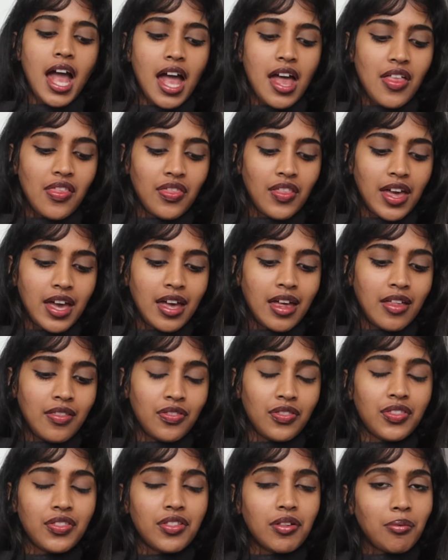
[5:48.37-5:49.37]
And
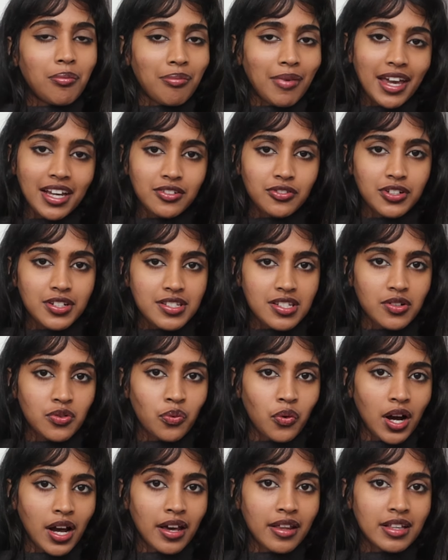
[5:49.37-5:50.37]
then the main reason
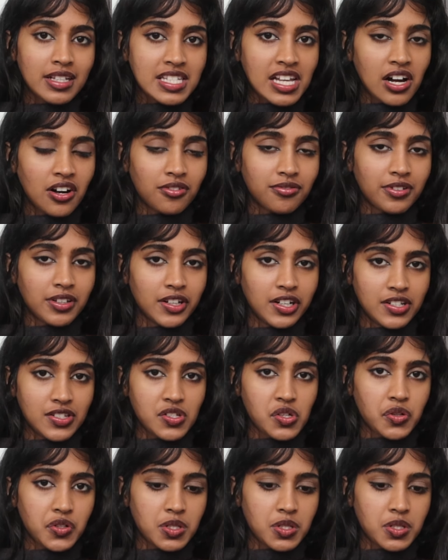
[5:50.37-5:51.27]
why this outfit is so